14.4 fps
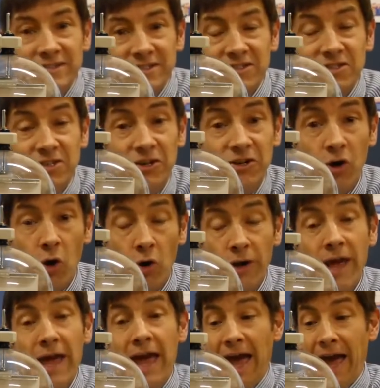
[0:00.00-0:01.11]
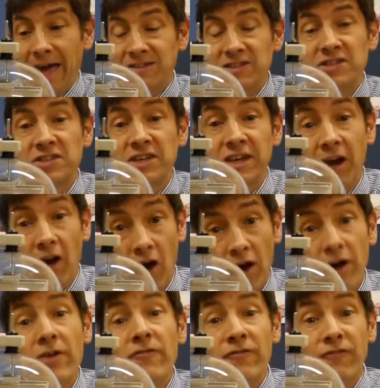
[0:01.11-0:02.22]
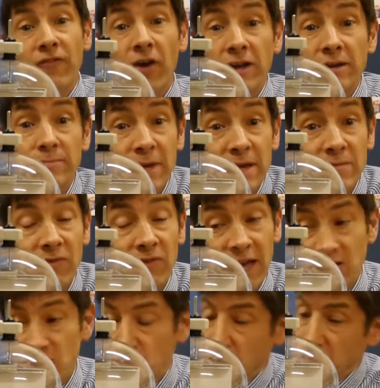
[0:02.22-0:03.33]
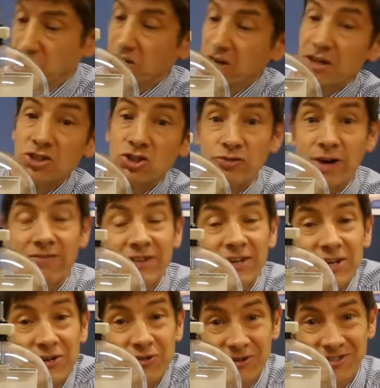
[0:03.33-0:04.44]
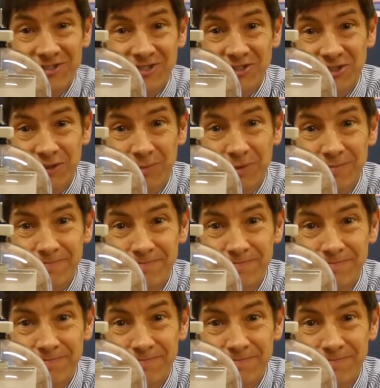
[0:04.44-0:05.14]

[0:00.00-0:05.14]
to turn on and see our fine beam of electrons traveling across the tube.